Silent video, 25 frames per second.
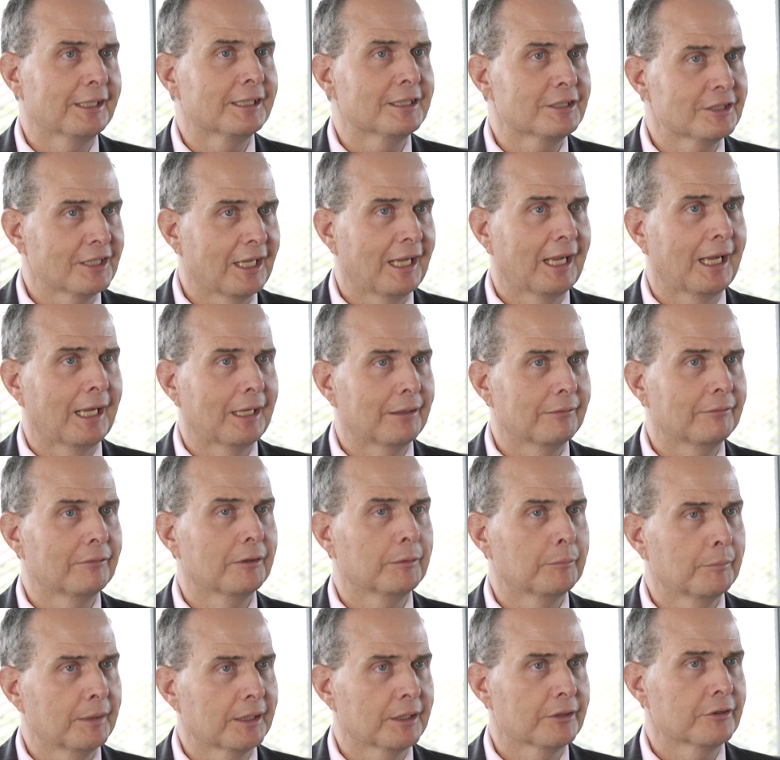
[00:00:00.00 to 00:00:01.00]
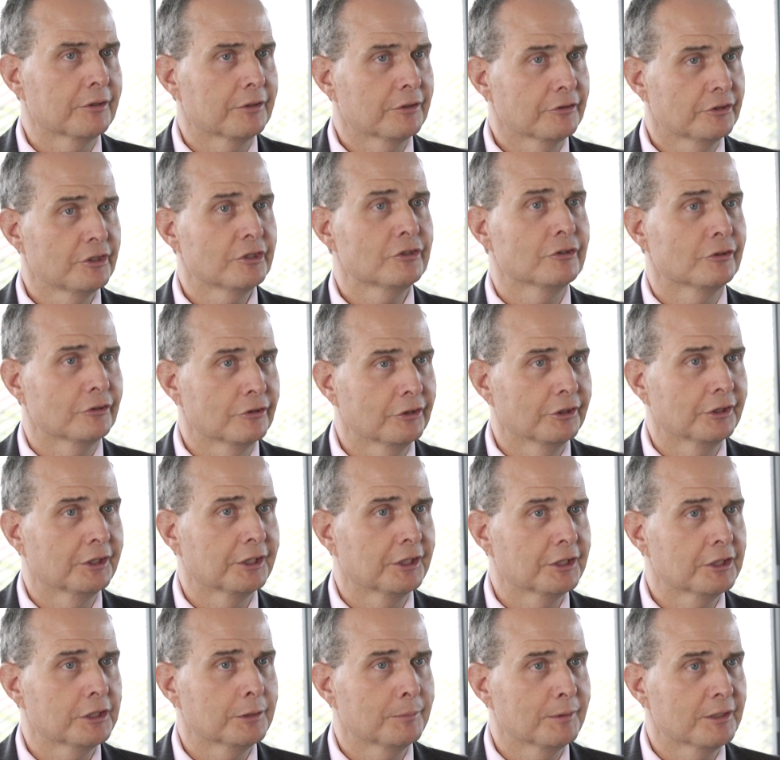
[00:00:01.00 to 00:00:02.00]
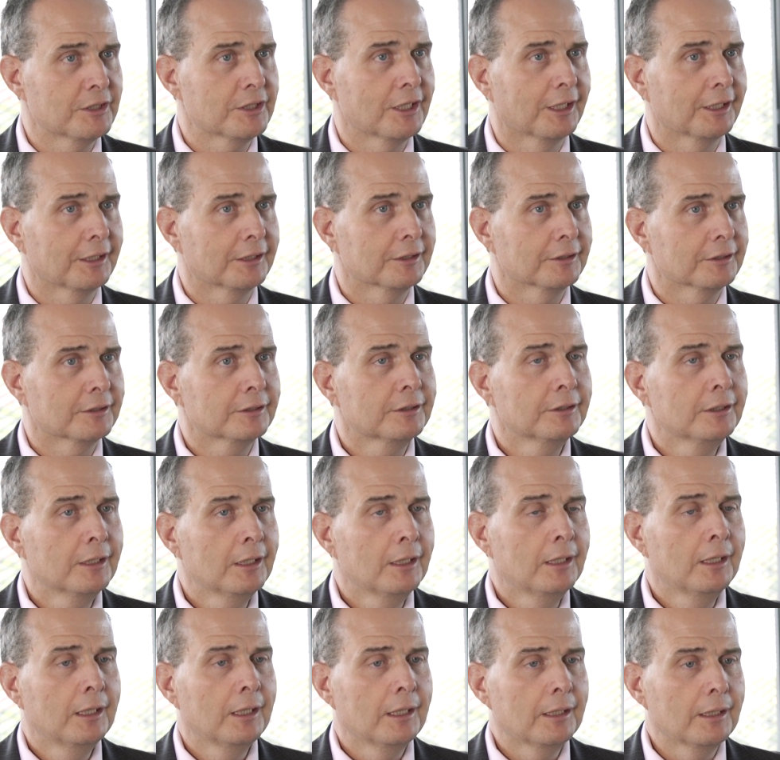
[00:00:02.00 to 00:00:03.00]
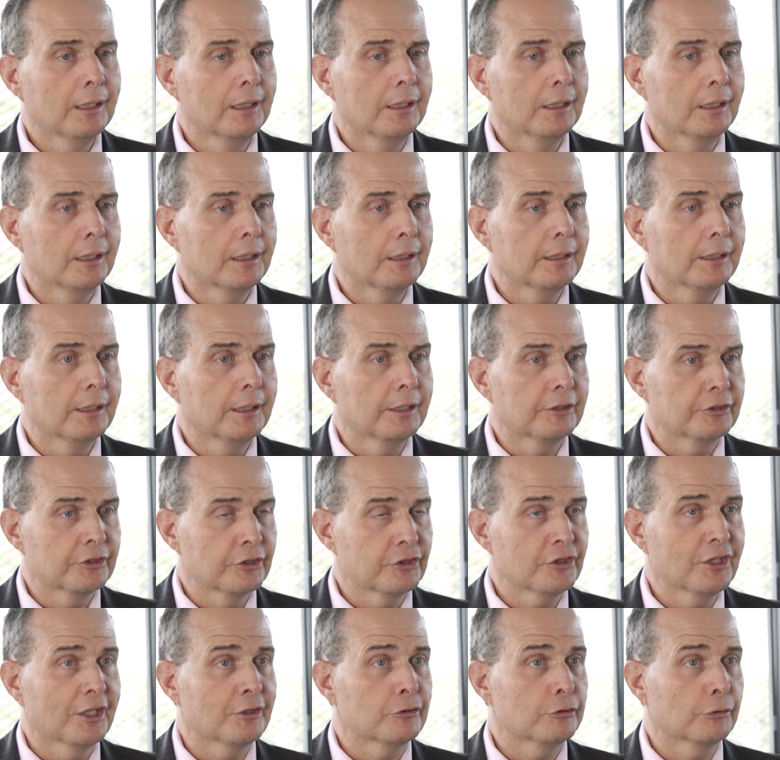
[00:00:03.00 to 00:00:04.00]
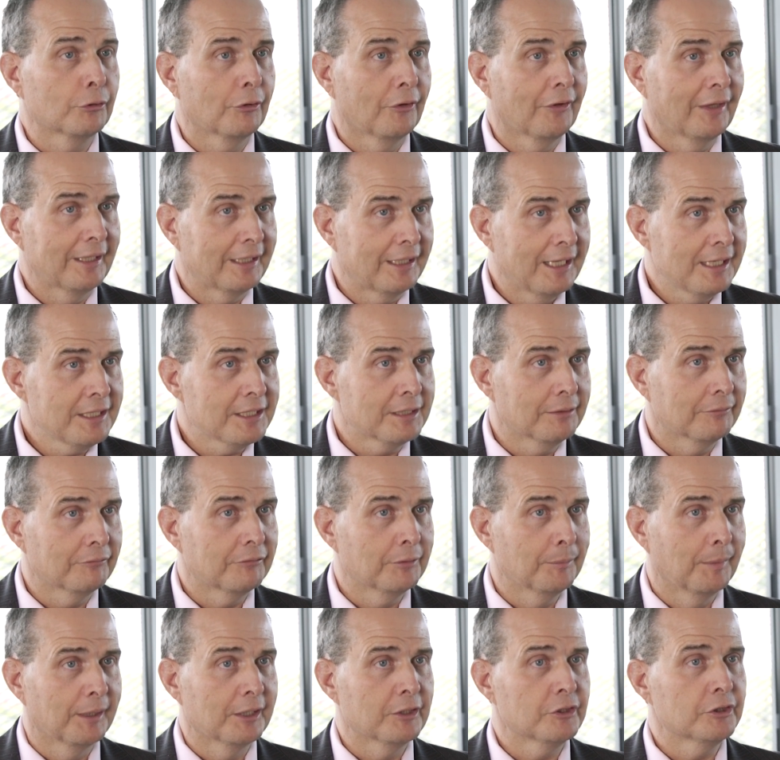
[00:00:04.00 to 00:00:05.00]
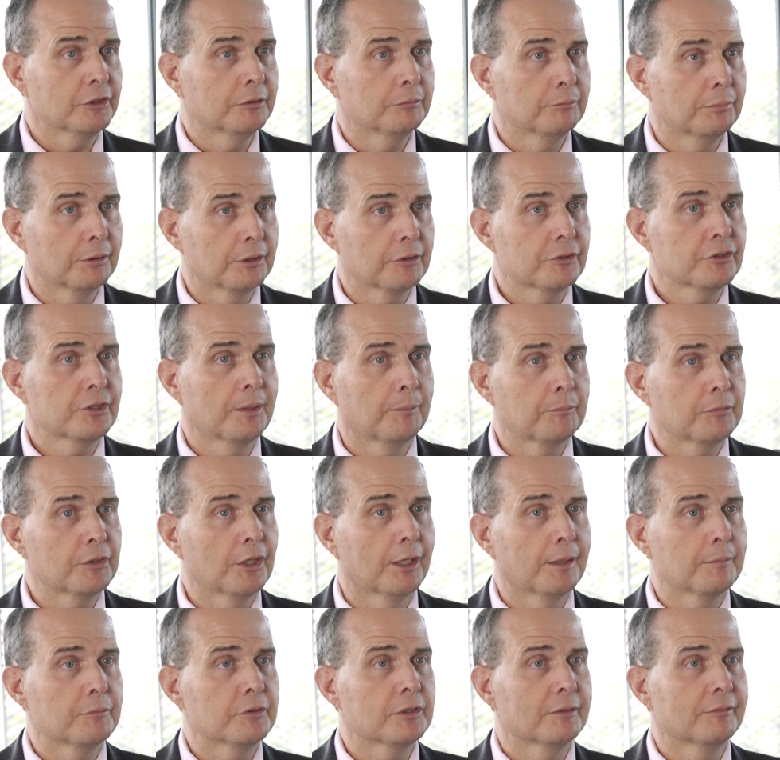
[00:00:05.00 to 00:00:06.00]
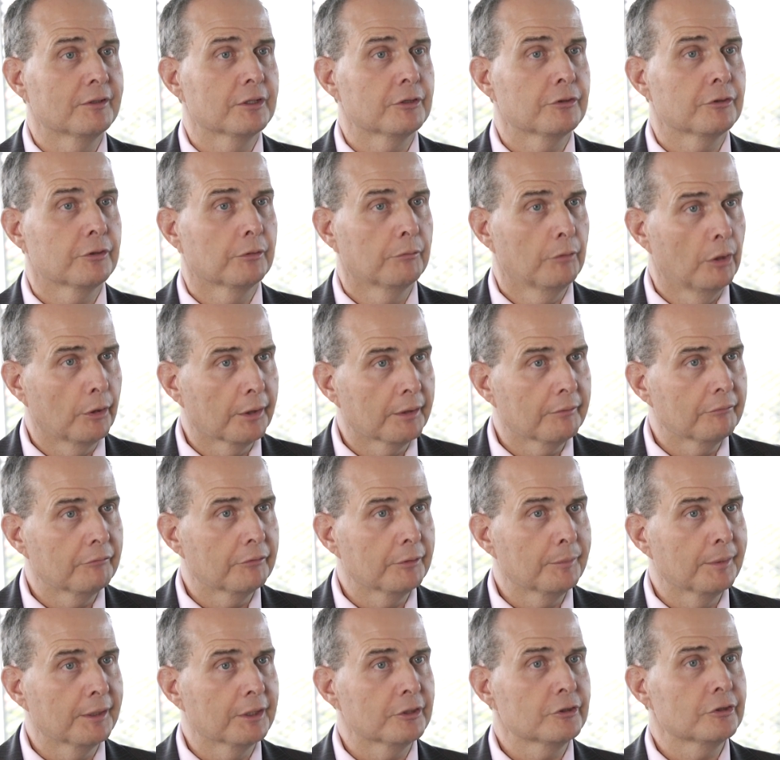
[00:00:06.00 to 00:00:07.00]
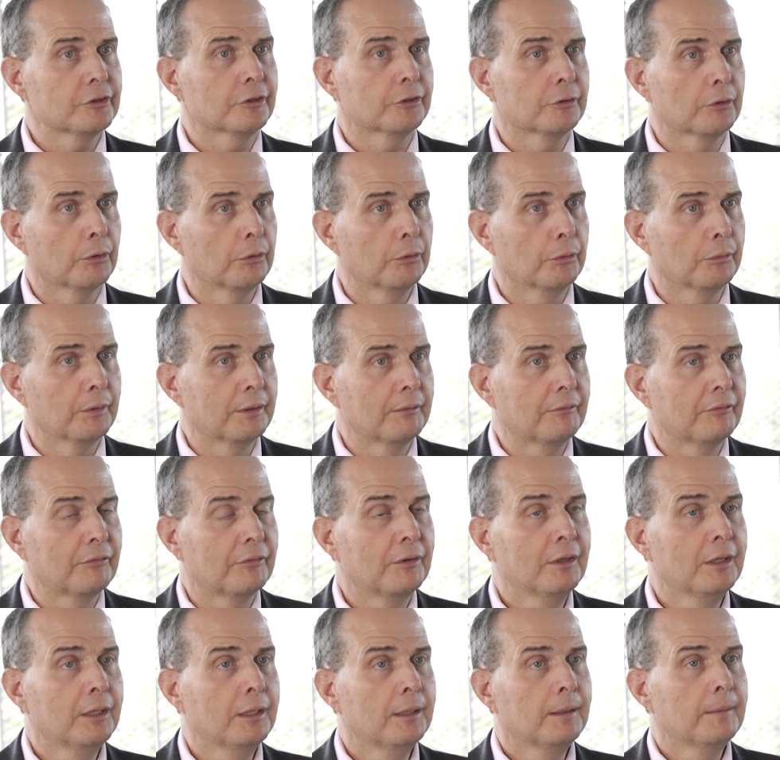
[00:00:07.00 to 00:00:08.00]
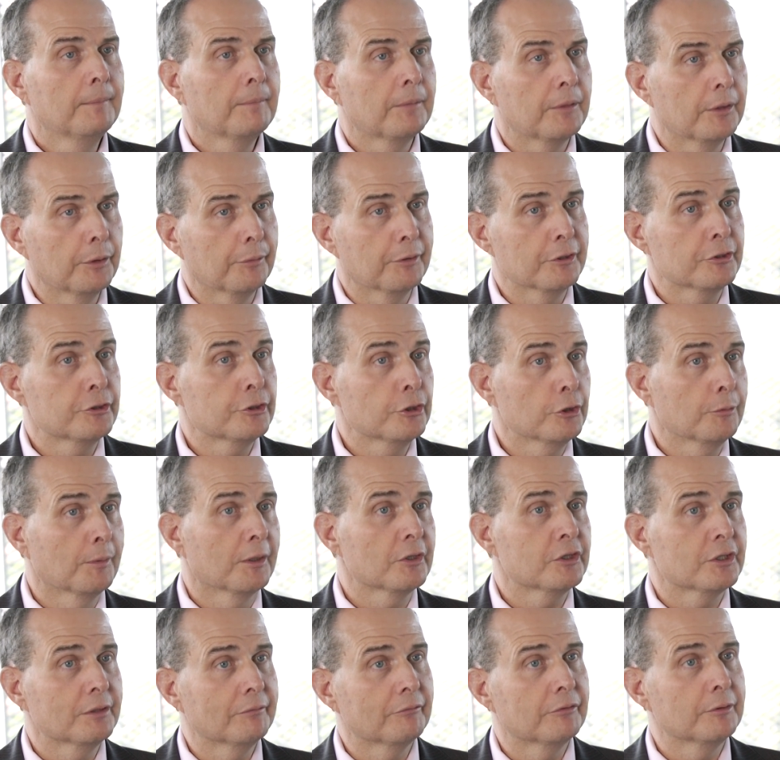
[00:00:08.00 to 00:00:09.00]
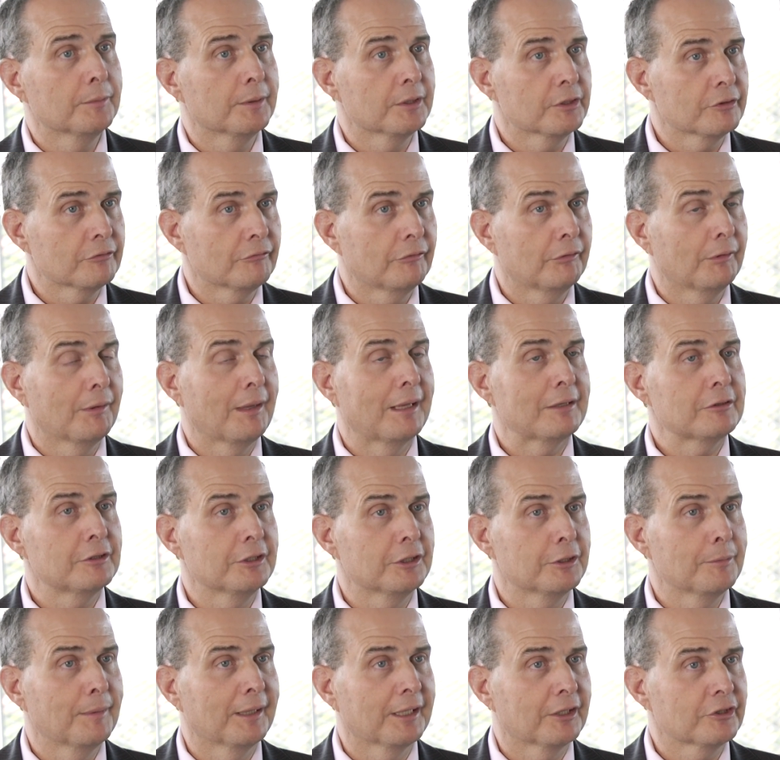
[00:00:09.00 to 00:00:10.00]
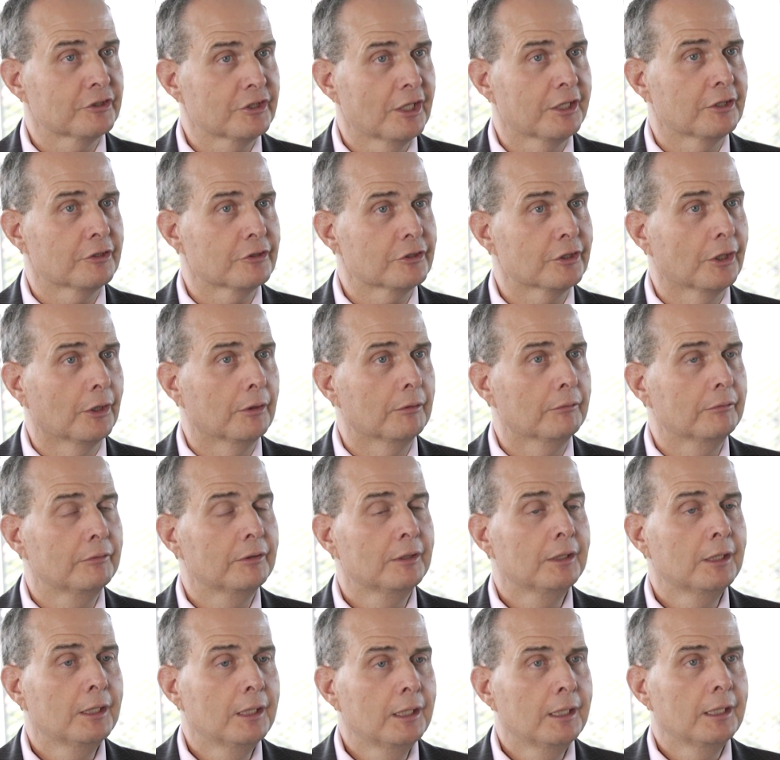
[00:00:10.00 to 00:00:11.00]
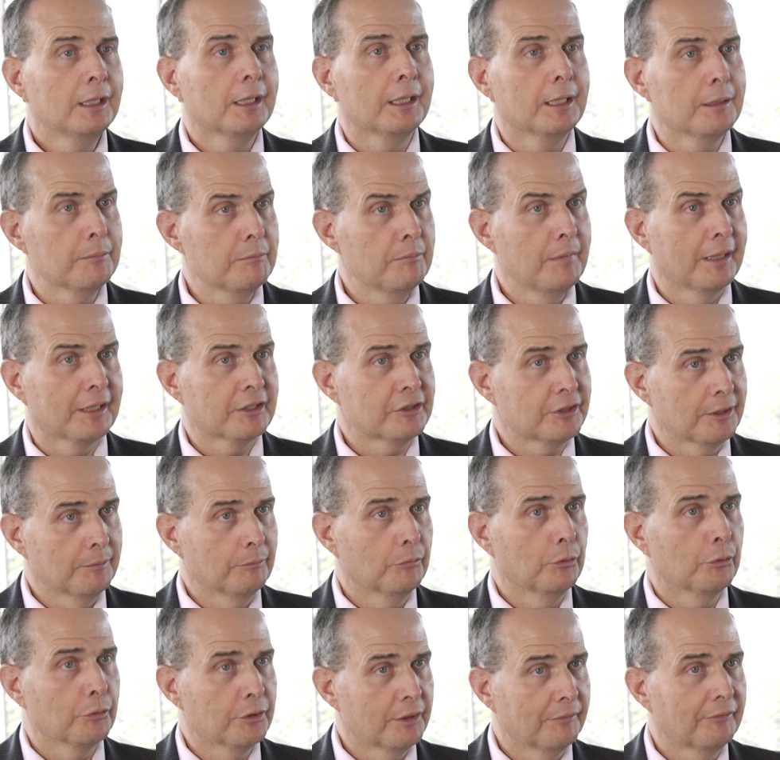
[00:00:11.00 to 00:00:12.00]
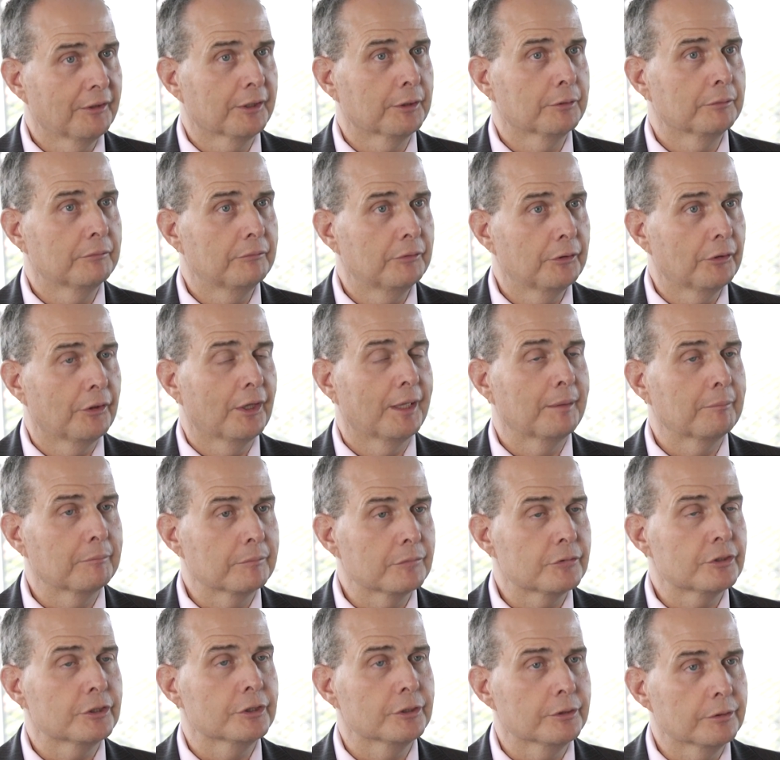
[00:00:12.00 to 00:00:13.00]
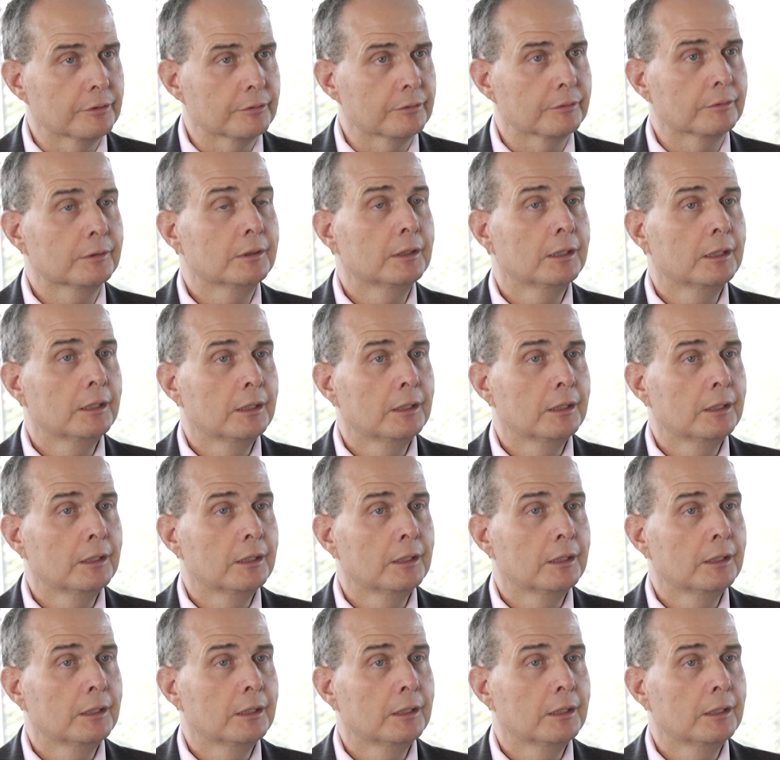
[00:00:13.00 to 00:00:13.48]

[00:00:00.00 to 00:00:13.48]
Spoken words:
need to have and make the decisions that need to be taken. It's essential that they get information, but sometimes if it's the wrong information or if there is too much information for them actually to make sense of, it makes it more difficult for them to